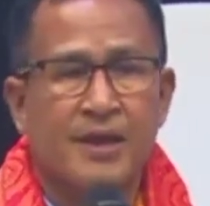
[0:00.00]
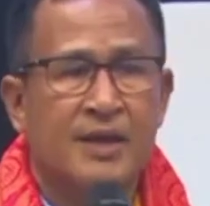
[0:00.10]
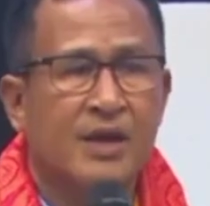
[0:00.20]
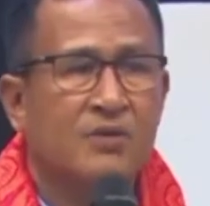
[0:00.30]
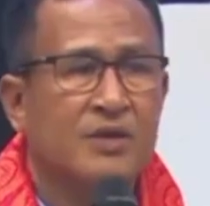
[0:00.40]

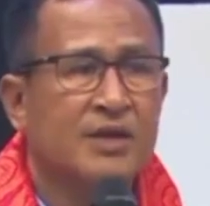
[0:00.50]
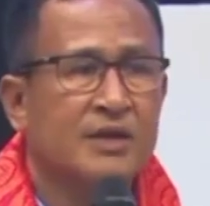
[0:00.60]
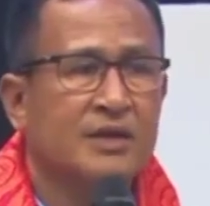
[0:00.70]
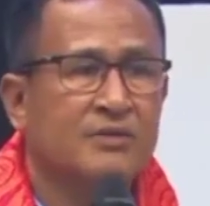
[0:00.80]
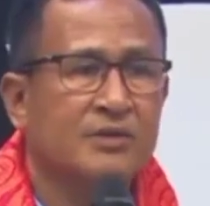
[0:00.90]
Now here
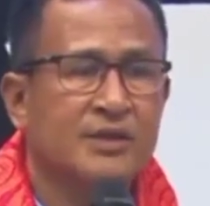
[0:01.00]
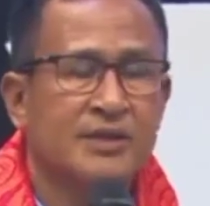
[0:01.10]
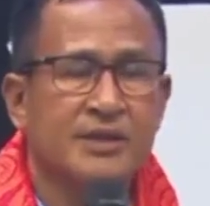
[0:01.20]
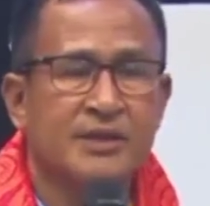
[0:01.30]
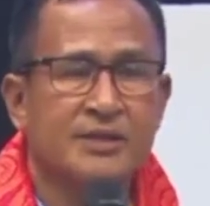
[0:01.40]
the
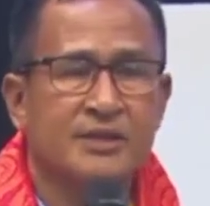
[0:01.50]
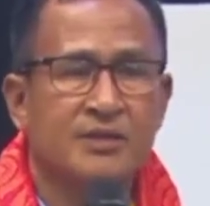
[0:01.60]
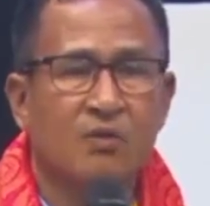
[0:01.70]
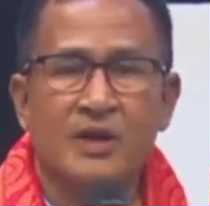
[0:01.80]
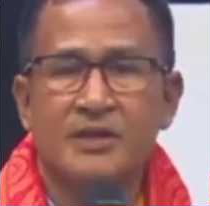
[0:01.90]
question is,
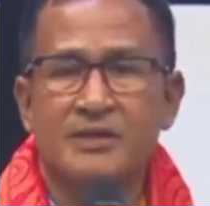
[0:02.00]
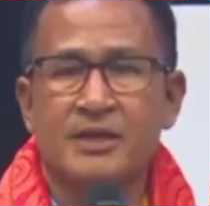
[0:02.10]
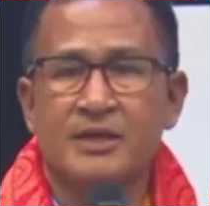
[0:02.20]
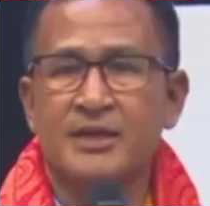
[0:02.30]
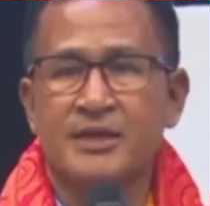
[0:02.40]
what is
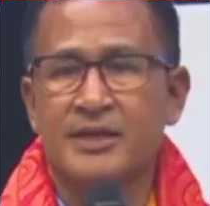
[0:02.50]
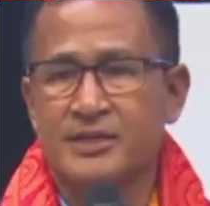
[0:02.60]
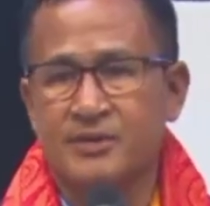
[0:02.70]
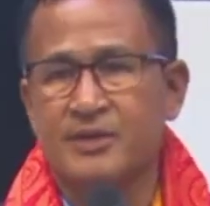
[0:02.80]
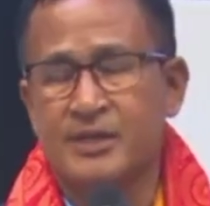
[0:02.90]
ethnic
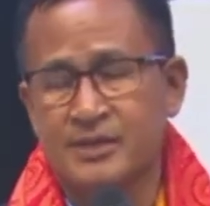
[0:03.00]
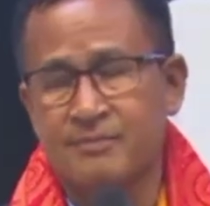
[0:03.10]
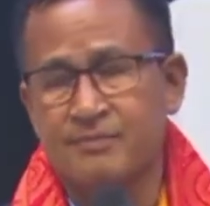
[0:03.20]
nationalism?